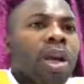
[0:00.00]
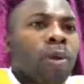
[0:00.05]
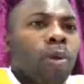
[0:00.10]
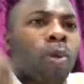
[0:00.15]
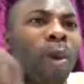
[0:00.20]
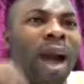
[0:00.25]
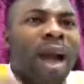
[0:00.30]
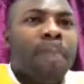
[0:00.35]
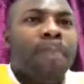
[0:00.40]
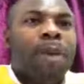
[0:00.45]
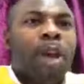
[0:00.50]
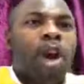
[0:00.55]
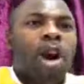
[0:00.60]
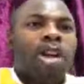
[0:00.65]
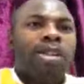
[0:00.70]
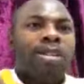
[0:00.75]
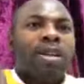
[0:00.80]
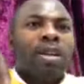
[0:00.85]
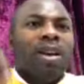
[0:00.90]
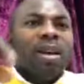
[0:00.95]
Why?
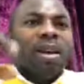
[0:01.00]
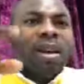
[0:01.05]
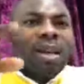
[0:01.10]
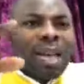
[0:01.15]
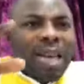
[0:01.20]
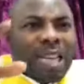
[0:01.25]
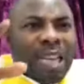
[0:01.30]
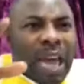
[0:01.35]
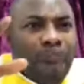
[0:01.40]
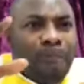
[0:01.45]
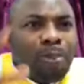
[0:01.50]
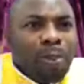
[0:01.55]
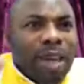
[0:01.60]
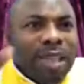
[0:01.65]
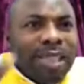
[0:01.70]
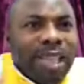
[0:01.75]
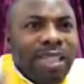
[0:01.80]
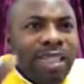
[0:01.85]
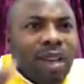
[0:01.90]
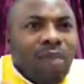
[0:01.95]
Because in the
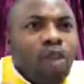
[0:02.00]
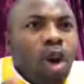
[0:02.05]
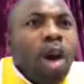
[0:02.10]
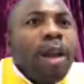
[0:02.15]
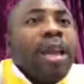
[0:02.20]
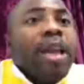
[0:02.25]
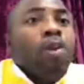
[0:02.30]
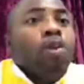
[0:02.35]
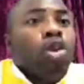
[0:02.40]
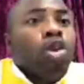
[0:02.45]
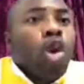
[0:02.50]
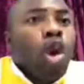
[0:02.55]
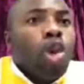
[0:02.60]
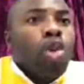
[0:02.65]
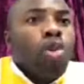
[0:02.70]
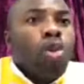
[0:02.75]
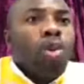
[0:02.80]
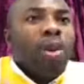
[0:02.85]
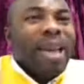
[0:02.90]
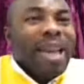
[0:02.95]
presence of God, He will know
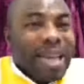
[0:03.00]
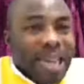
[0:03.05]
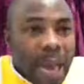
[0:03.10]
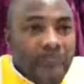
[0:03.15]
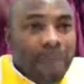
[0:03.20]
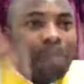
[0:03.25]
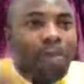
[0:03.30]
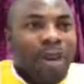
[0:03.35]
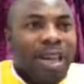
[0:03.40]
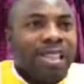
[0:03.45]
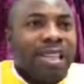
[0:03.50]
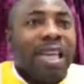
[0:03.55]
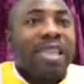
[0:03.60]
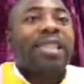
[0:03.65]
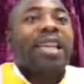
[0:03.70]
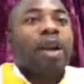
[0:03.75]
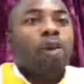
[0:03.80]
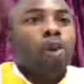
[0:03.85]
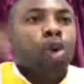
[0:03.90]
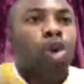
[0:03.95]
you. In the
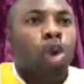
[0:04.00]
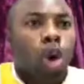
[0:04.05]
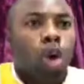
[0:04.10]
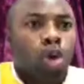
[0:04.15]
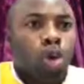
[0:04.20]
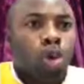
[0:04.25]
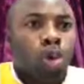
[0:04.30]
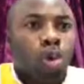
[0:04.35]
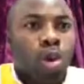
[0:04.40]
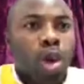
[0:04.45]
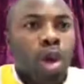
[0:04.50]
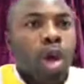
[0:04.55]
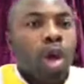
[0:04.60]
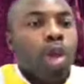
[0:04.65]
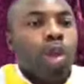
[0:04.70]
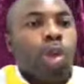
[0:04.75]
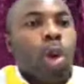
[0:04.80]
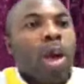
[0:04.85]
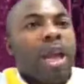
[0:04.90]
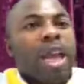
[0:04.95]
presence, He will know you.
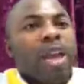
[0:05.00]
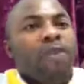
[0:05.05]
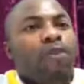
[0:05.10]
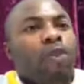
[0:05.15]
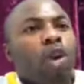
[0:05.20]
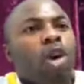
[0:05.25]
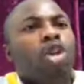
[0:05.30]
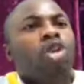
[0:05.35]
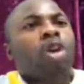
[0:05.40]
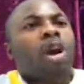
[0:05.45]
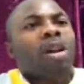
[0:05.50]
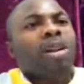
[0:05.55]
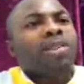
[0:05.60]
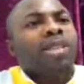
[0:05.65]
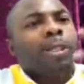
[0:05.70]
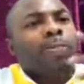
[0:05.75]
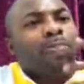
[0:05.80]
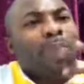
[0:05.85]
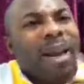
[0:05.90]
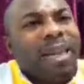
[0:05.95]
So if you don't
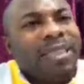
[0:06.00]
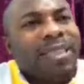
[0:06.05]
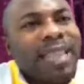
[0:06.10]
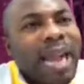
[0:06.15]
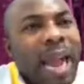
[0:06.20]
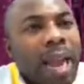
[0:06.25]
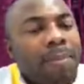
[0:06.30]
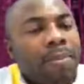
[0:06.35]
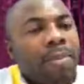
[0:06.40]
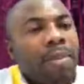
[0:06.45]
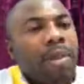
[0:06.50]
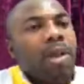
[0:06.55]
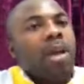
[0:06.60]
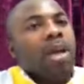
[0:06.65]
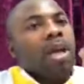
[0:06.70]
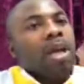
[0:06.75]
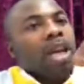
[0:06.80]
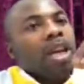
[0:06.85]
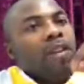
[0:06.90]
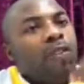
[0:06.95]
spend time,
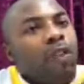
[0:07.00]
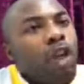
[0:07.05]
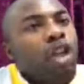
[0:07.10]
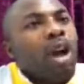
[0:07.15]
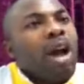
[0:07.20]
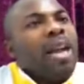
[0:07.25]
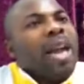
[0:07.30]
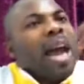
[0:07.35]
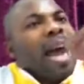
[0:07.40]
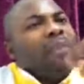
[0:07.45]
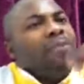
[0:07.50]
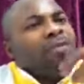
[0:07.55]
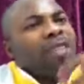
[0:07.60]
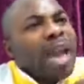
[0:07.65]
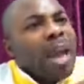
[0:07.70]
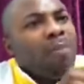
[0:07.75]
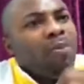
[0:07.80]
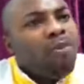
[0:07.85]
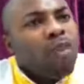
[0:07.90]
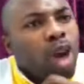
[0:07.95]
if you don't have
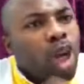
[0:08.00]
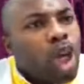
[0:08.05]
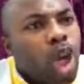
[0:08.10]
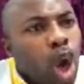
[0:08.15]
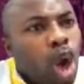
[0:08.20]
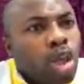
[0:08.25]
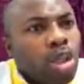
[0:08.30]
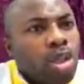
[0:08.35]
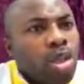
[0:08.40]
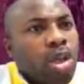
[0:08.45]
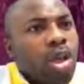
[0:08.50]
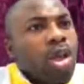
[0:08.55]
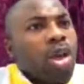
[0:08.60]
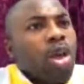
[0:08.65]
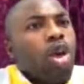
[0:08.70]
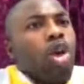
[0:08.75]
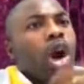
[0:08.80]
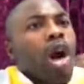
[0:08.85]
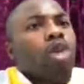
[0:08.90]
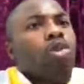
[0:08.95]
time for God,
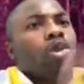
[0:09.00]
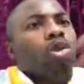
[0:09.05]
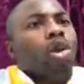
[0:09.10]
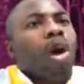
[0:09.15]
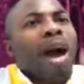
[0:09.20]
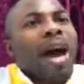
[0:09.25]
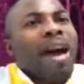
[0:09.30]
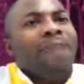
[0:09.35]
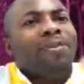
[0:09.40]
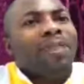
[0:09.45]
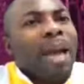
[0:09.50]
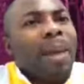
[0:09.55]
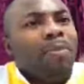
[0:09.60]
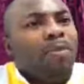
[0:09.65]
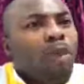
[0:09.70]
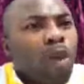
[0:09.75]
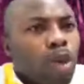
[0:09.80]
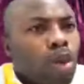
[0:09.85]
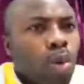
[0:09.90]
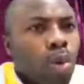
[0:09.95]
God will not have time
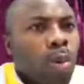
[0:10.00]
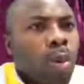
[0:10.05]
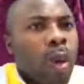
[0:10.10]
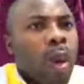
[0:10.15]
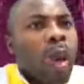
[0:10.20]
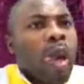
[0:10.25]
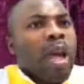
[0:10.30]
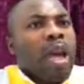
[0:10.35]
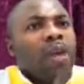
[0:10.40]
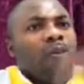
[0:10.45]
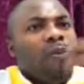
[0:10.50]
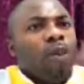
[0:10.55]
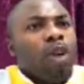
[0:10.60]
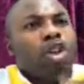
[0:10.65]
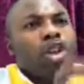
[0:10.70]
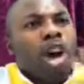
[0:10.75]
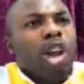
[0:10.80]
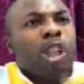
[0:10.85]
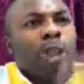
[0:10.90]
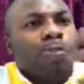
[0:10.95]
for you. If you
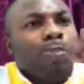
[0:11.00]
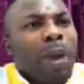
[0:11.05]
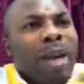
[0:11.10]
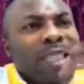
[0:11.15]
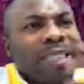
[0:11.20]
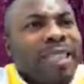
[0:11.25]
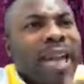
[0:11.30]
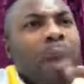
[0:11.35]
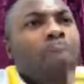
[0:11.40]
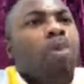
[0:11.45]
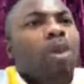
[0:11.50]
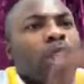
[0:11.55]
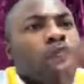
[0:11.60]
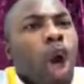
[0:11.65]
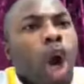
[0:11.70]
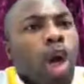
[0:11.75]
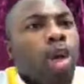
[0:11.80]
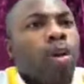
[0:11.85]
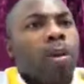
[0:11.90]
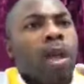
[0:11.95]
don't spend time with
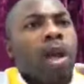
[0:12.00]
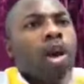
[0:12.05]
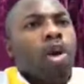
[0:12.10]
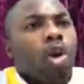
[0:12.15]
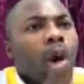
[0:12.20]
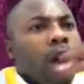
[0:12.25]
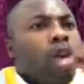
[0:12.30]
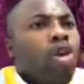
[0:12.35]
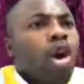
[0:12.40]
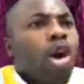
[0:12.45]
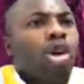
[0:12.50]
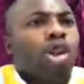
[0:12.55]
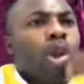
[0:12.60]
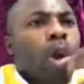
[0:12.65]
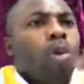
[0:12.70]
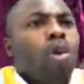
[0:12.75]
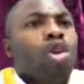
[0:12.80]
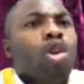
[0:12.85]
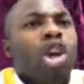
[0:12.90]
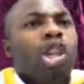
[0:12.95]
God, God also
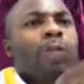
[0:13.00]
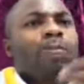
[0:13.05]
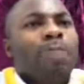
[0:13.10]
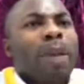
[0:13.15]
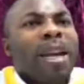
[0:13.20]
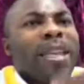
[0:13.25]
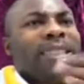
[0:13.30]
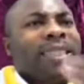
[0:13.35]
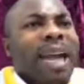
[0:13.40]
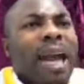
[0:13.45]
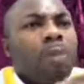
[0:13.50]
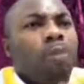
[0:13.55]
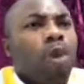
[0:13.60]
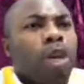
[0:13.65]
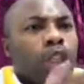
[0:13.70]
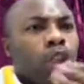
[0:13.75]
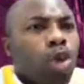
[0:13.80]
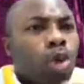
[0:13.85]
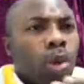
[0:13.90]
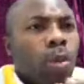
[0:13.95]
will not spend time
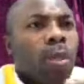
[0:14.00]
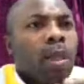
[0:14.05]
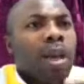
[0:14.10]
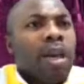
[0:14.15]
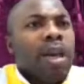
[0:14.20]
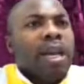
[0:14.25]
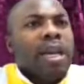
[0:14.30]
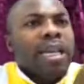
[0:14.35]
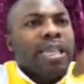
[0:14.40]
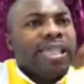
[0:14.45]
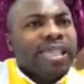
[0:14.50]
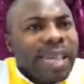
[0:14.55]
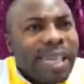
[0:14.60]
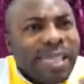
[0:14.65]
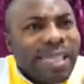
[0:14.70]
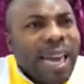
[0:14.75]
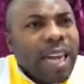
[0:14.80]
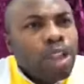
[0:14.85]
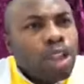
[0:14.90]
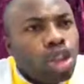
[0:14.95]
with you. He says
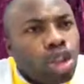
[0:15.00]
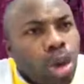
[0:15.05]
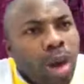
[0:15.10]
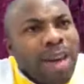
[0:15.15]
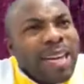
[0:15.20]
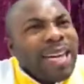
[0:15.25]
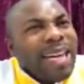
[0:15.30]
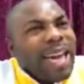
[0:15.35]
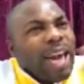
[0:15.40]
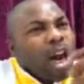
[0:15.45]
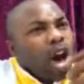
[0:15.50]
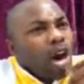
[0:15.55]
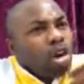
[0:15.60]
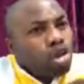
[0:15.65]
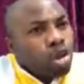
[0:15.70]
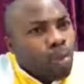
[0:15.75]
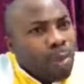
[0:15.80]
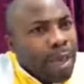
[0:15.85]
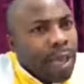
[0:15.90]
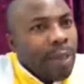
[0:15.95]
that draw near
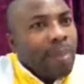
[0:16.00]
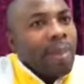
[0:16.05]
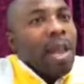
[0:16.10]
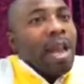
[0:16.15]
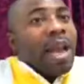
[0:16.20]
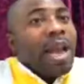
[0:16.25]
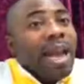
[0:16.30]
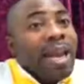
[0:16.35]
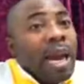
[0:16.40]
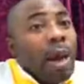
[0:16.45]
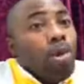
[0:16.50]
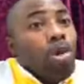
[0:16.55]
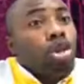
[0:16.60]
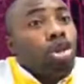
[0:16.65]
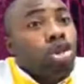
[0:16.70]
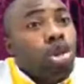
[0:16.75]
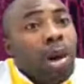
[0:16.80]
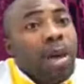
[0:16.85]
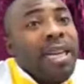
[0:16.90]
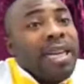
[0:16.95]
to me and I will
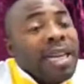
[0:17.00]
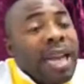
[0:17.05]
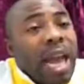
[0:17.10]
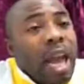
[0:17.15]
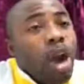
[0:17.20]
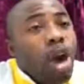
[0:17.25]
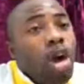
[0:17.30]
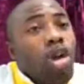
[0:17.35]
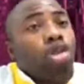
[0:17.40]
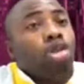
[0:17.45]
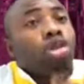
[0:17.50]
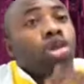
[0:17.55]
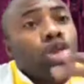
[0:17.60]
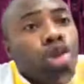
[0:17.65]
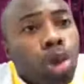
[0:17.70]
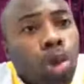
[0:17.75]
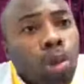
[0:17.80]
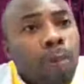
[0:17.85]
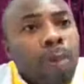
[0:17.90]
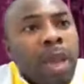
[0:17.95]
draw near unto
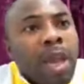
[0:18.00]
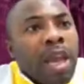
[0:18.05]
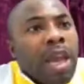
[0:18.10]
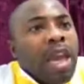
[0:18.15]
you.